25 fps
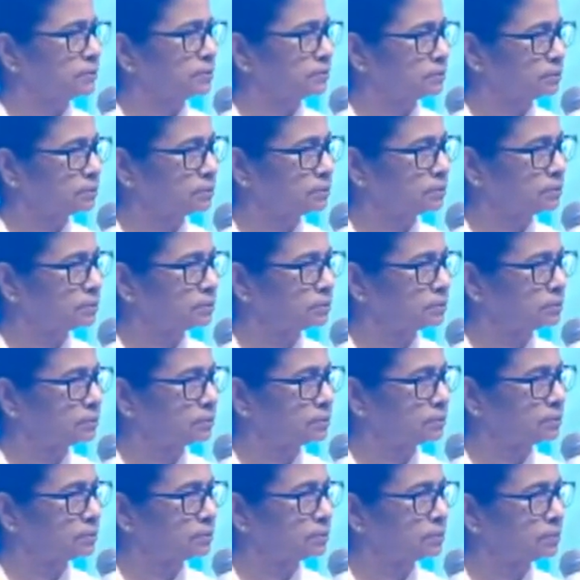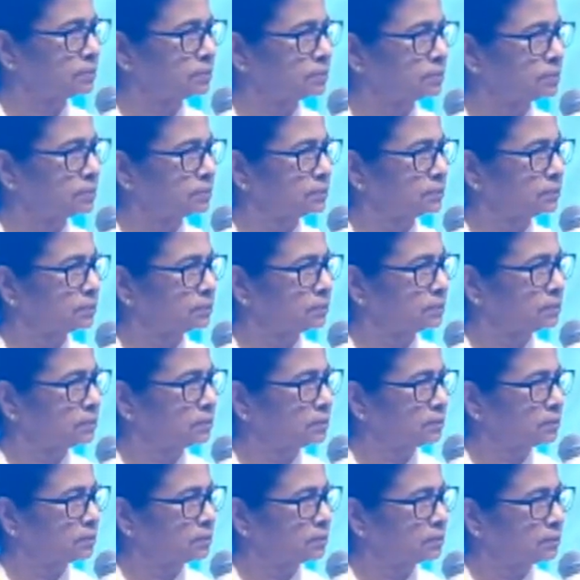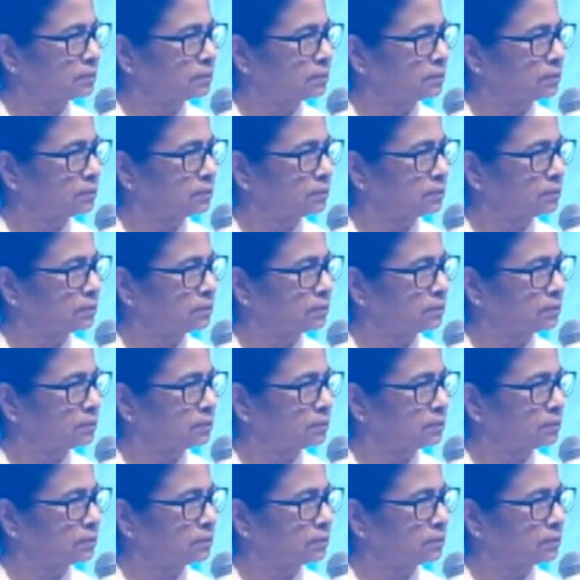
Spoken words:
(silence)